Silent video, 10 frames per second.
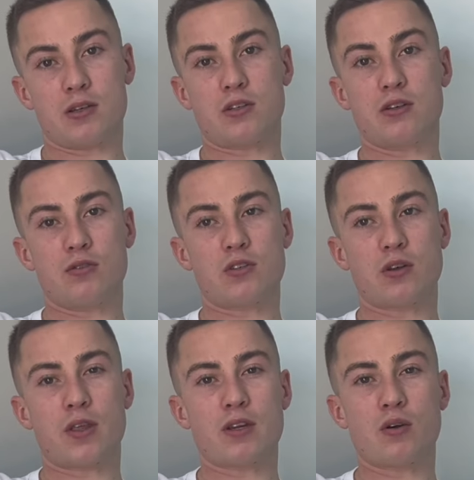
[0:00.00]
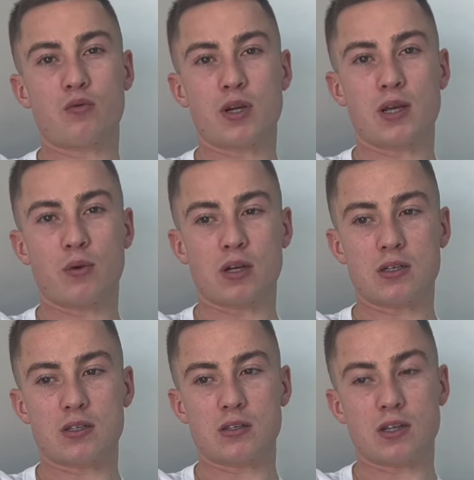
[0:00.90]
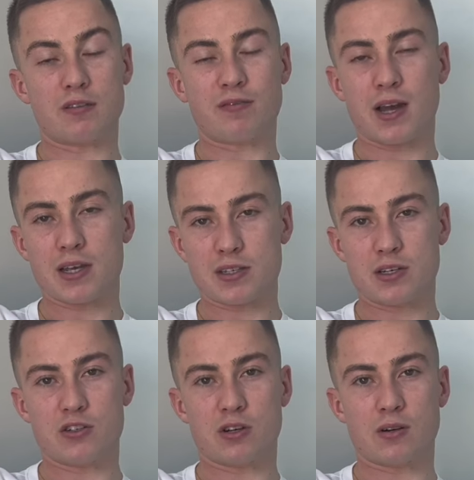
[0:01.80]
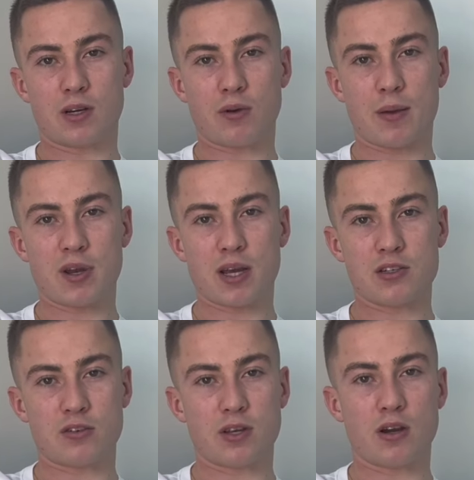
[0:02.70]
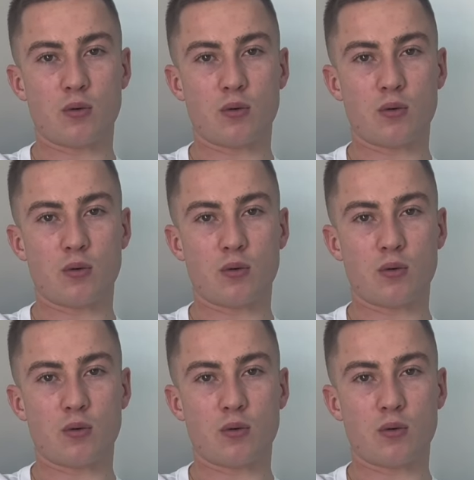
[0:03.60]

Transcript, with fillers: too so they don't really want to they're fasting during ramadan so they don't